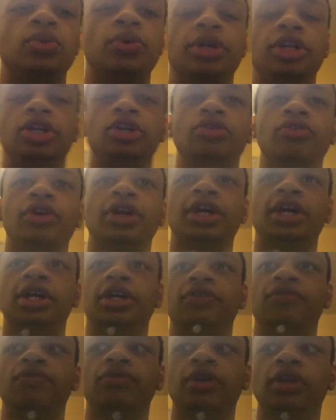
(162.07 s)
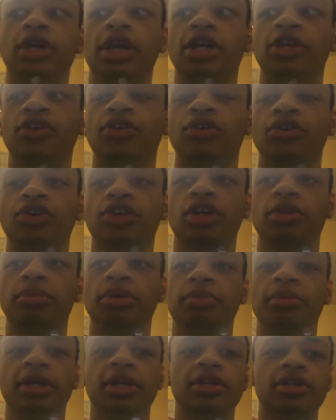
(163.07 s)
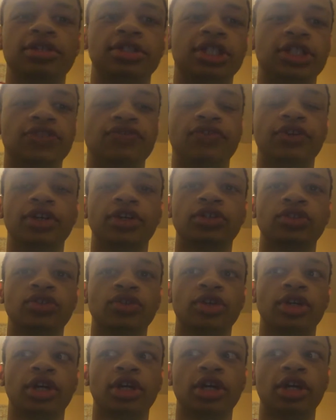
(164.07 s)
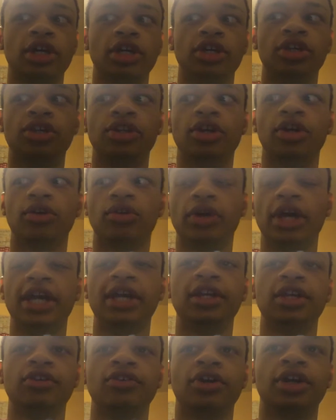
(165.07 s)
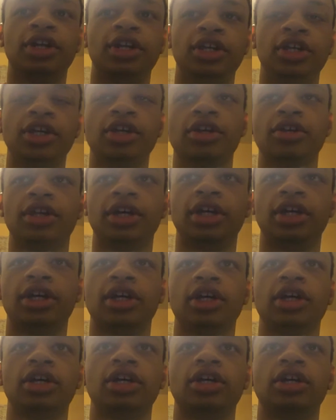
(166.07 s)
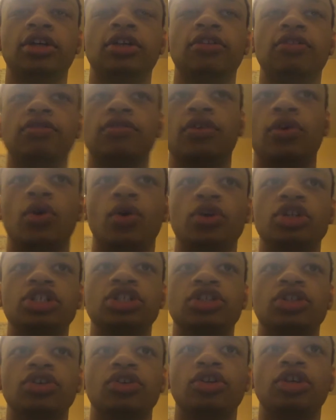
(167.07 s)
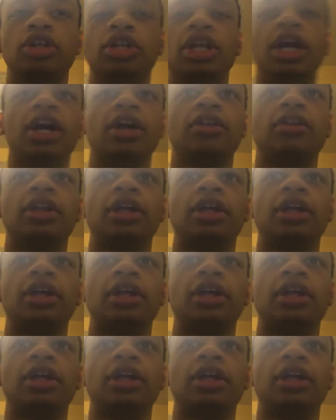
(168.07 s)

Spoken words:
20 grand and you're only going to be making six figures, or 80 grand a year. The courses are going to not